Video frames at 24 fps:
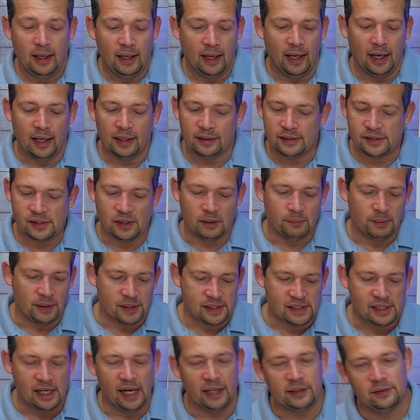and it's going to be a
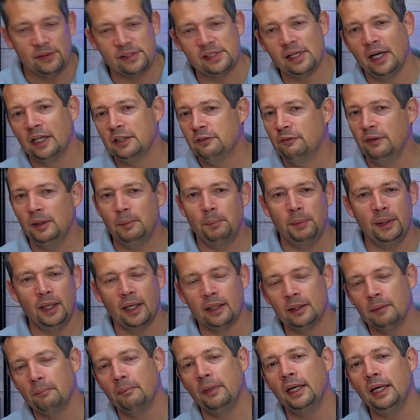site-to-site
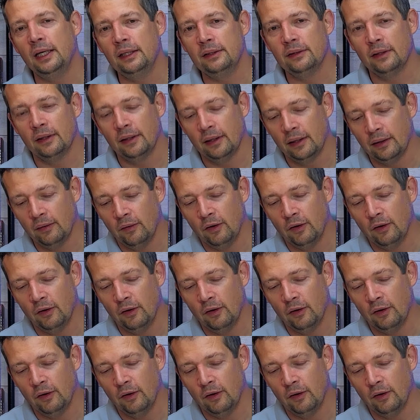VPN, a main uh,